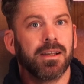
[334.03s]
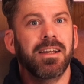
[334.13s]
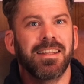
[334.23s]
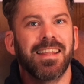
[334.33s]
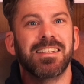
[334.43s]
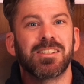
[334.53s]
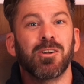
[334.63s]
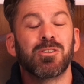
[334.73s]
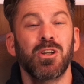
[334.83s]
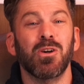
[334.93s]
They
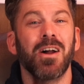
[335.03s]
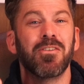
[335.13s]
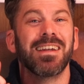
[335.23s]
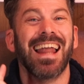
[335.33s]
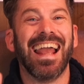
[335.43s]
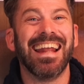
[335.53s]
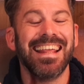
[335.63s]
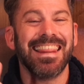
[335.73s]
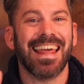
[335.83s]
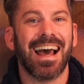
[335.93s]
sold
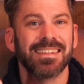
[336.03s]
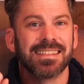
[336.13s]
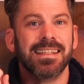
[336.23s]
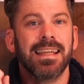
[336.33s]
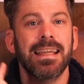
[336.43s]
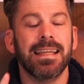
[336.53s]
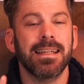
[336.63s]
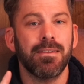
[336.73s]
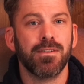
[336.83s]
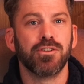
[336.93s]
280,000
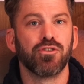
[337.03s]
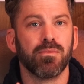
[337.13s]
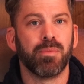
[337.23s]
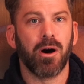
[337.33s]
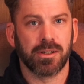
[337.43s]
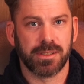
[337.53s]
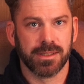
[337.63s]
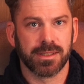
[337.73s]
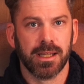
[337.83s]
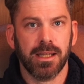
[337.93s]
individual
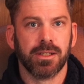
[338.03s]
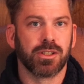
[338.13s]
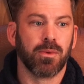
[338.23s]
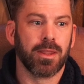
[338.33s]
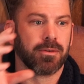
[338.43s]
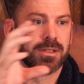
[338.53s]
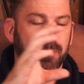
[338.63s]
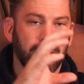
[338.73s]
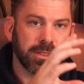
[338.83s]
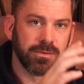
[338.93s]
boxes. So whether it was a
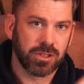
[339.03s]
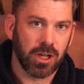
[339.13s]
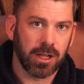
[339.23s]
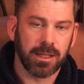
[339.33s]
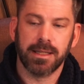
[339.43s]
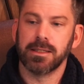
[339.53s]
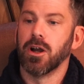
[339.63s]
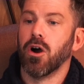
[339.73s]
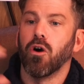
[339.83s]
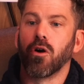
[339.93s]
box of Zergling
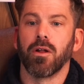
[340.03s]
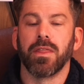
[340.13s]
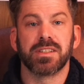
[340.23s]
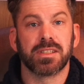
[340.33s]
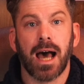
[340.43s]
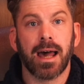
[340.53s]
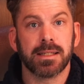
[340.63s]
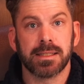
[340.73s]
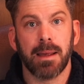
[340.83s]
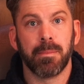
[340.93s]
or the starter
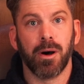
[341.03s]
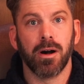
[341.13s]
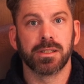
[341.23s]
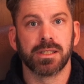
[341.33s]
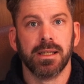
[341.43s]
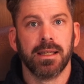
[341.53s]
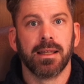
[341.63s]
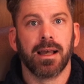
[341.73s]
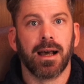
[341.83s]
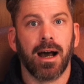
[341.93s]
set box,
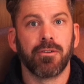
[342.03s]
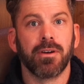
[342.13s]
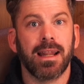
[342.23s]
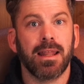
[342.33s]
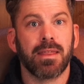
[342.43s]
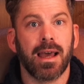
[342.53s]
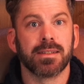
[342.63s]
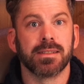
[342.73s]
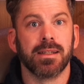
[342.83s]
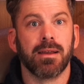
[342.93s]

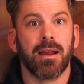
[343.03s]
180,000.